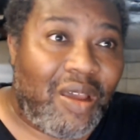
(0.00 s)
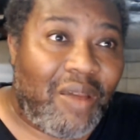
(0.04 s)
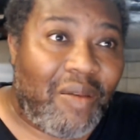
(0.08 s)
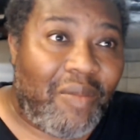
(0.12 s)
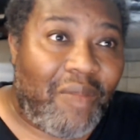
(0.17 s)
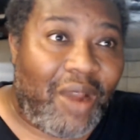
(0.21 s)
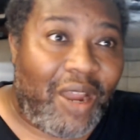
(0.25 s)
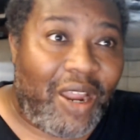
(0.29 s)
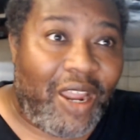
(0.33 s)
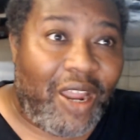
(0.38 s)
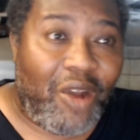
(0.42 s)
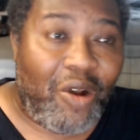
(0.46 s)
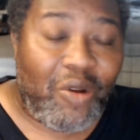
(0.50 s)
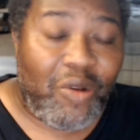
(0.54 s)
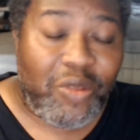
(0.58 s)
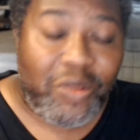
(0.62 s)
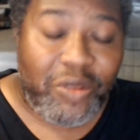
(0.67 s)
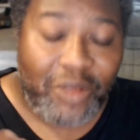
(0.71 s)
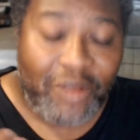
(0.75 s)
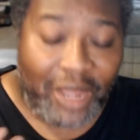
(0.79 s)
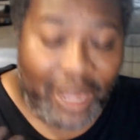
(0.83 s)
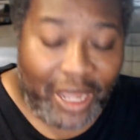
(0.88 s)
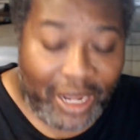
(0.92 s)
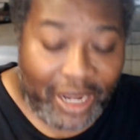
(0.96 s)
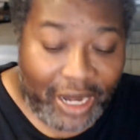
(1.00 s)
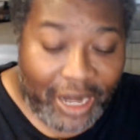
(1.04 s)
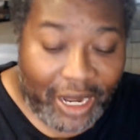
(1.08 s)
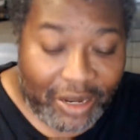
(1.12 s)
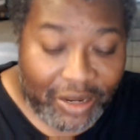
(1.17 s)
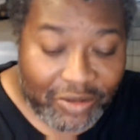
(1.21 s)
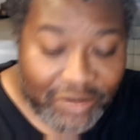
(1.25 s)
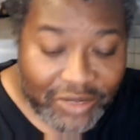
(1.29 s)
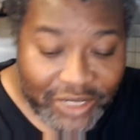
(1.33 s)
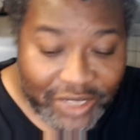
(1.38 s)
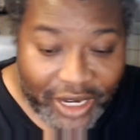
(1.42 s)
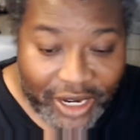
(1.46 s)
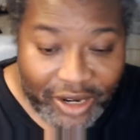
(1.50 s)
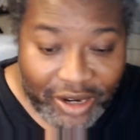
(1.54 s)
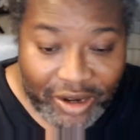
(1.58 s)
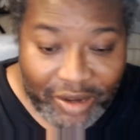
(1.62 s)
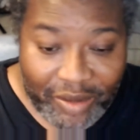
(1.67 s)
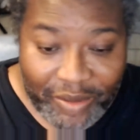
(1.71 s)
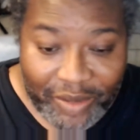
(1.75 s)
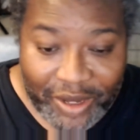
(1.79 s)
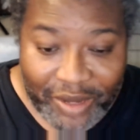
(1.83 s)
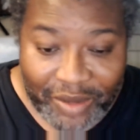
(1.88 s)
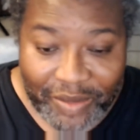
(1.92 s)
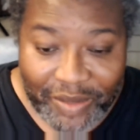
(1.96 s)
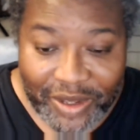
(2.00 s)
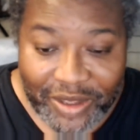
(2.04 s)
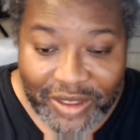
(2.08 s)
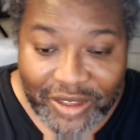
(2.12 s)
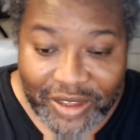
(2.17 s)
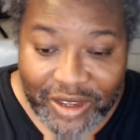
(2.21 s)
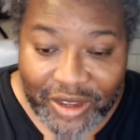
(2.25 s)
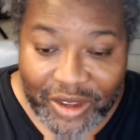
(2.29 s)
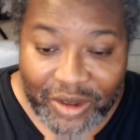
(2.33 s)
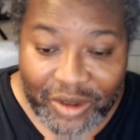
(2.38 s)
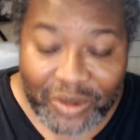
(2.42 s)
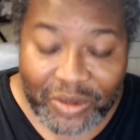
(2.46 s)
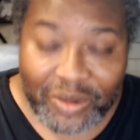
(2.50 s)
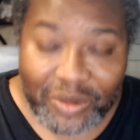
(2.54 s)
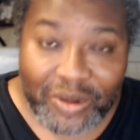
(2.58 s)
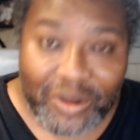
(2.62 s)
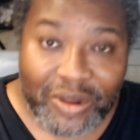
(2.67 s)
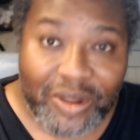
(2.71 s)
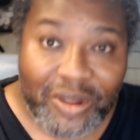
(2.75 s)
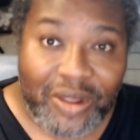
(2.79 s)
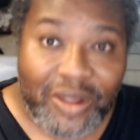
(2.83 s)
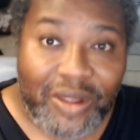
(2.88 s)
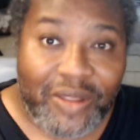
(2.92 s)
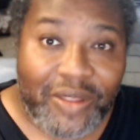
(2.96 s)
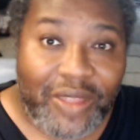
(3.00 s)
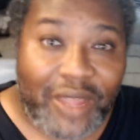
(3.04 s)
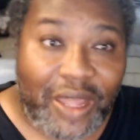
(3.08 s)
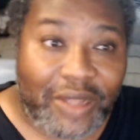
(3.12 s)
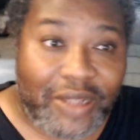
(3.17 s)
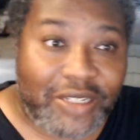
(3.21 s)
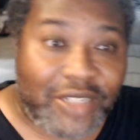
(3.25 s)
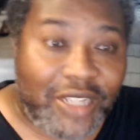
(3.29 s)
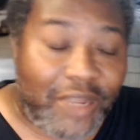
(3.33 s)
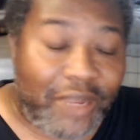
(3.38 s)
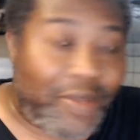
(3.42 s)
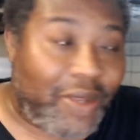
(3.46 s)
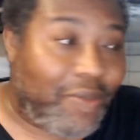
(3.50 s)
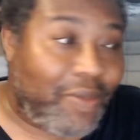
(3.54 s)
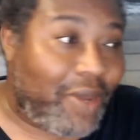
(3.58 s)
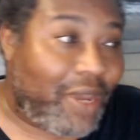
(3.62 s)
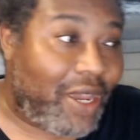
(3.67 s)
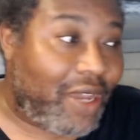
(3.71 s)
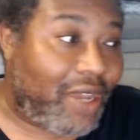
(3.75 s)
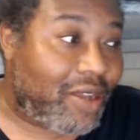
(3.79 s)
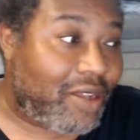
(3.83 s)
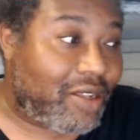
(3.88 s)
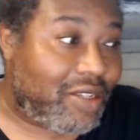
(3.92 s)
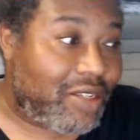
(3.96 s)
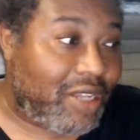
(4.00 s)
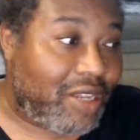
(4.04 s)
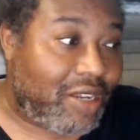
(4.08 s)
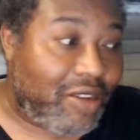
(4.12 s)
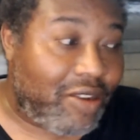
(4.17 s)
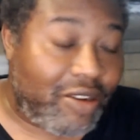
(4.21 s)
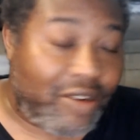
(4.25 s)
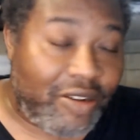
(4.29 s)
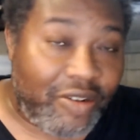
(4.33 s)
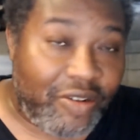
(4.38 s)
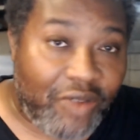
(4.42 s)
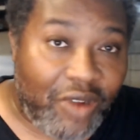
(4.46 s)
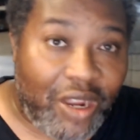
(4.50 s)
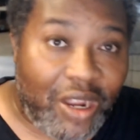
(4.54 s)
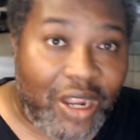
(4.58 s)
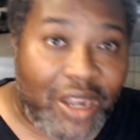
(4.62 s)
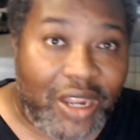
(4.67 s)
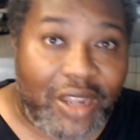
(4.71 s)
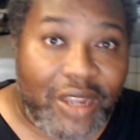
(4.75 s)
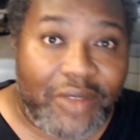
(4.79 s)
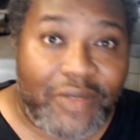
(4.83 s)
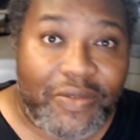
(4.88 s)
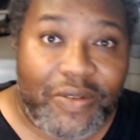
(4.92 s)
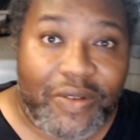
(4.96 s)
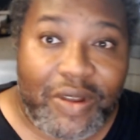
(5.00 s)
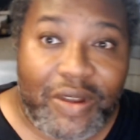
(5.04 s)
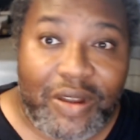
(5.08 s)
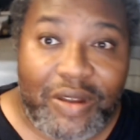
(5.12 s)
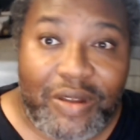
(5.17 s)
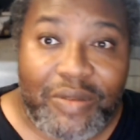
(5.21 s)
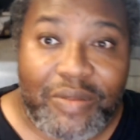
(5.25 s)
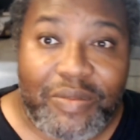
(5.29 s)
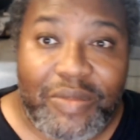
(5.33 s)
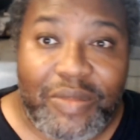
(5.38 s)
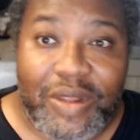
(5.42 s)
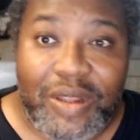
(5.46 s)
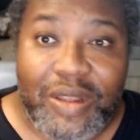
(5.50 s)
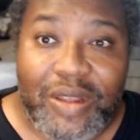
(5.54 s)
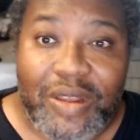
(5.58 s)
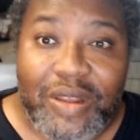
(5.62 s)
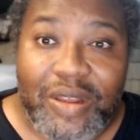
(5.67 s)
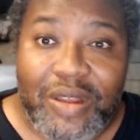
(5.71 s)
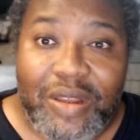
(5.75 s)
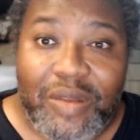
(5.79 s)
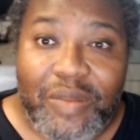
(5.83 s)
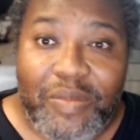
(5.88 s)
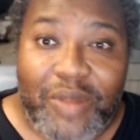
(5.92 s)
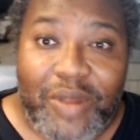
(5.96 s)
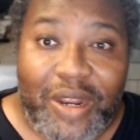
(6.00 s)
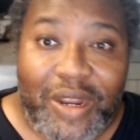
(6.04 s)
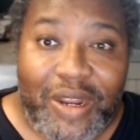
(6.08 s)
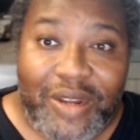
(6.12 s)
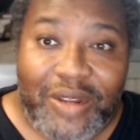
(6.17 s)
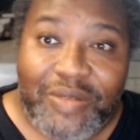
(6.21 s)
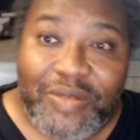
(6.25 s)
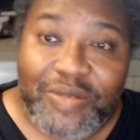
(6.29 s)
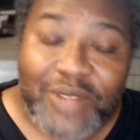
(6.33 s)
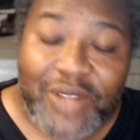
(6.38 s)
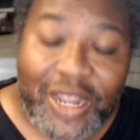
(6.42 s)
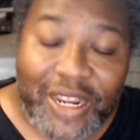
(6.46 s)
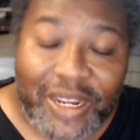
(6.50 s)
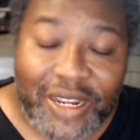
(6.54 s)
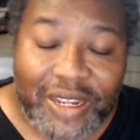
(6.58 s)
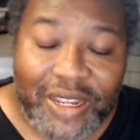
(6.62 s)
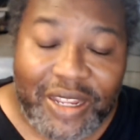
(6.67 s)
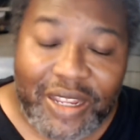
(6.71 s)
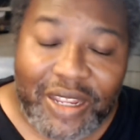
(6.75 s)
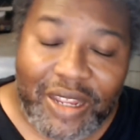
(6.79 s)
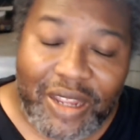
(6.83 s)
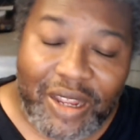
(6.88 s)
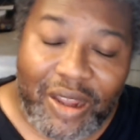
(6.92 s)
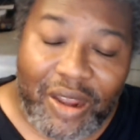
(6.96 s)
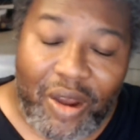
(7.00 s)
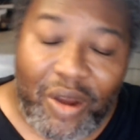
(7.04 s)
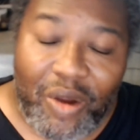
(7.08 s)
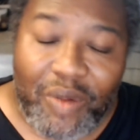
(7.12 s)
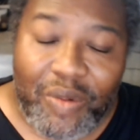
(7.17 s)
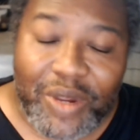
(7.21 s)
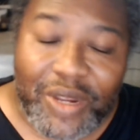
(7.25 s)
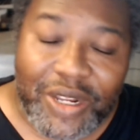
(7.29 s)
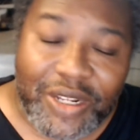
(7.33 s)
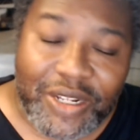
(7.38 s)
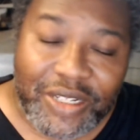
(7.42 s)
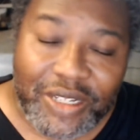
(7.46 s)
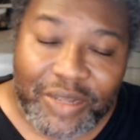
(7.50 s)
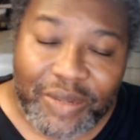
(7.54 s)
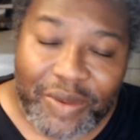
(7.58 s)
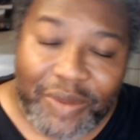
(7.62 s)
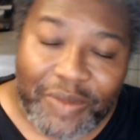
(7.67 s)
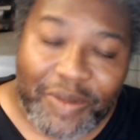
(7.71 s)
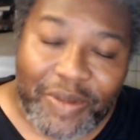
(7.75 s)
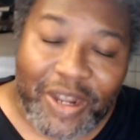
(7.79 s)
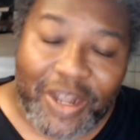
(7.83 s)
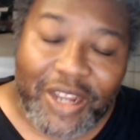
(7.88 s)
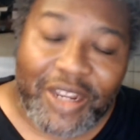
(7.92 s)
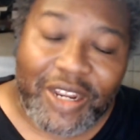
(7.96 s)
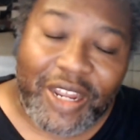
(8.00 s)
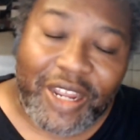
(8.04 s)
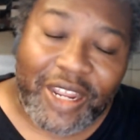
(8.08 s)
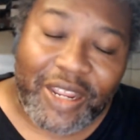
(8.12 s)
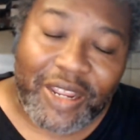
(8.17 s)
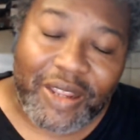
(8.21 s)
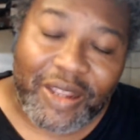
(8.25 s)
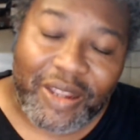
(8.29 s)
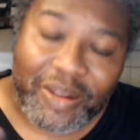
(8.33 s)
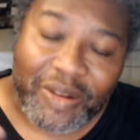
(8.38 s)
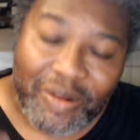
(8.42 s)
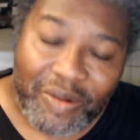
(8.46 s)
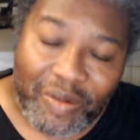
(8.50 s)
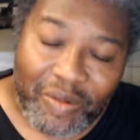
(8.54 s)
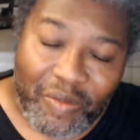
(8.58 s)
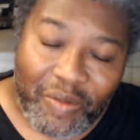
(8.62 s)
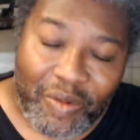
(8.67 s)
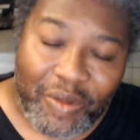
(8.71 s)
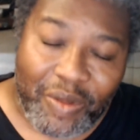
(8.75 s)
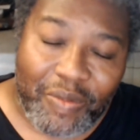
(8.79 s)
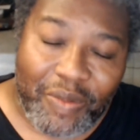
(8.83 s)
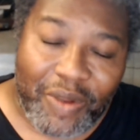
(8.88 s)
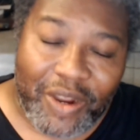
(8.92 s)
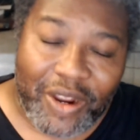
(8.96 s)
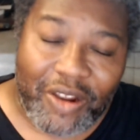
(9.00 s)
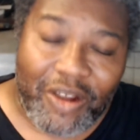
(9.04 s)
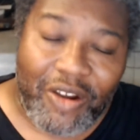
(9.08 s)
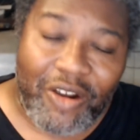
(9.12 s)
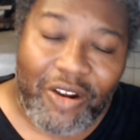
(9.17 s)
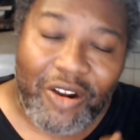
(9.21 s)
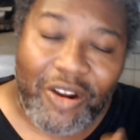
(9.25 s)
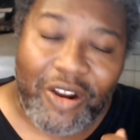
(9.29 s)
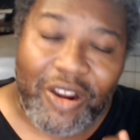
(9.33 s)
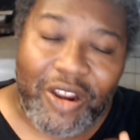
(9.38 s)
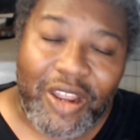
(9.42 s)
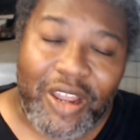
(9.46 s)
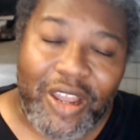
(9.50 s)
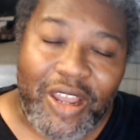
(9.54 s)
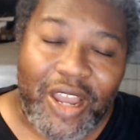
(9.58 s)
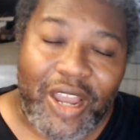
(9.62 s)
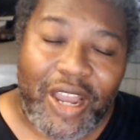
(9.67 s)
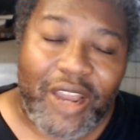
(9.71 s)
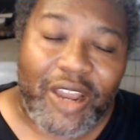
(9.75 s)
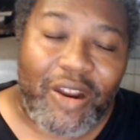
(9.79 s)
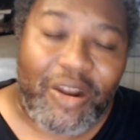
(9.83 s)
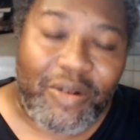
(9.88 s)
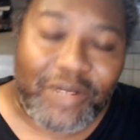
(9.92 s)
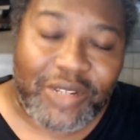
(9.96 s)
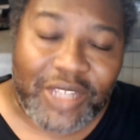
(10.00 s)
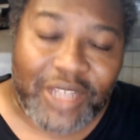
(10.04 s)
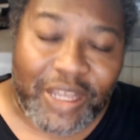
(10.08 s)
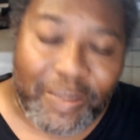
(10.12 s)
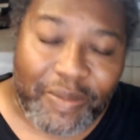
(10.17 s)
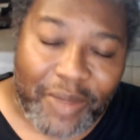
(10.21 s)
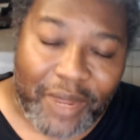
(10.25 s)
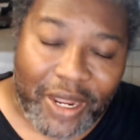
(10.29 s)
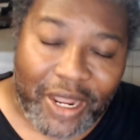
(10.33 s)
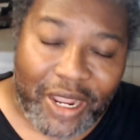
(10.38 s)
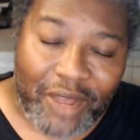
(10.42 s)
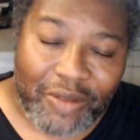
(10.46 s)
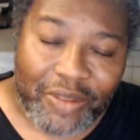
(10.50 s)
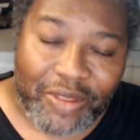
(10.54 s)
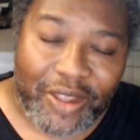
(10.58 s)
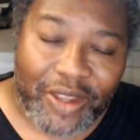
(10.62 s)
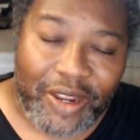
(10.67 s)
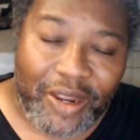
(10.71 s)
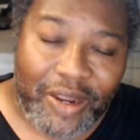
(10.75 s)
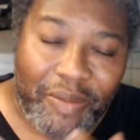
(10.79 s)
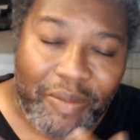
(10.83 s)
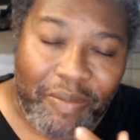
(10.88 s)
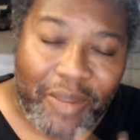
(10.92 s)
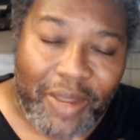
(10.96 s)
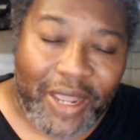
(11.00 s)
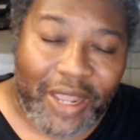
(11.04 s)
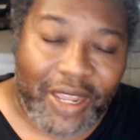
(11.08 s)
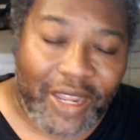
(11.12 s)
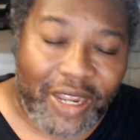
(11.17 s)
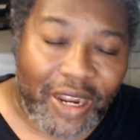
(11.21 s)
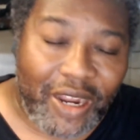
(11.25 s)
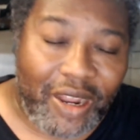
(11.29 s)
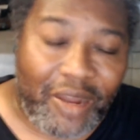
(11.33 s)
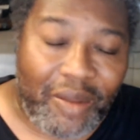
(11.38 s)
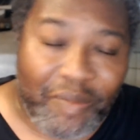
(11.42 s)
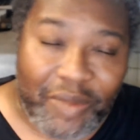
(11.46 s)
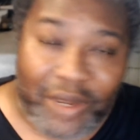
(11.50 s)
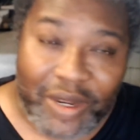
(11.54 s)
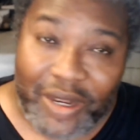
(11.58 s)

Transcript: My health, I had a health scare about a month ago that set me back because I couldn't drive. But it was like always in my mind, like with my car, I could always get back out there and make it up.